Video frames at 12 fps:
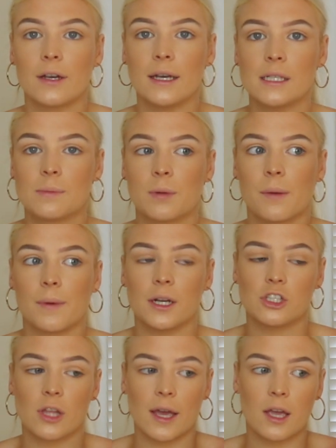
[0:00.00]
is pretty
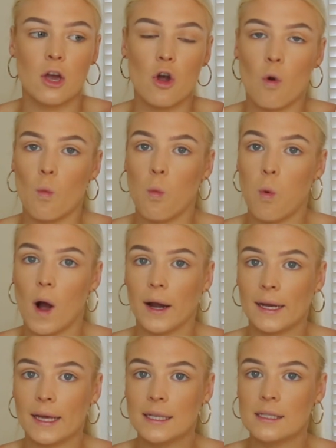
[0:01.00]
much like
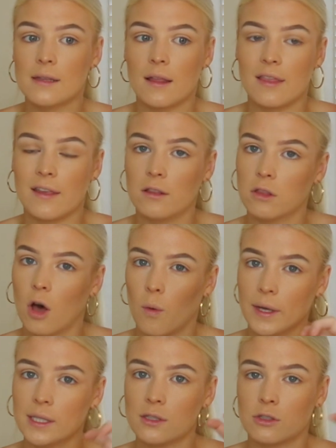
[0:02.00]
one is the
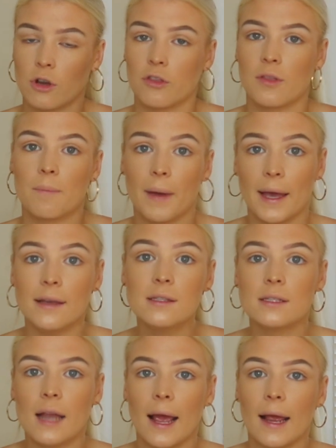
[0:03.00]
lowest, so the
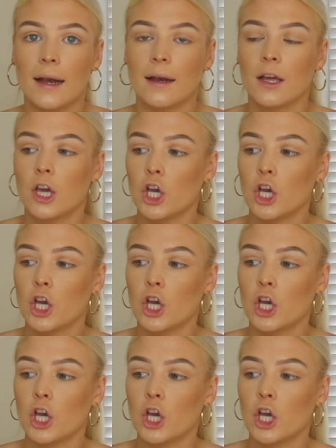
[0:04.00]
best, and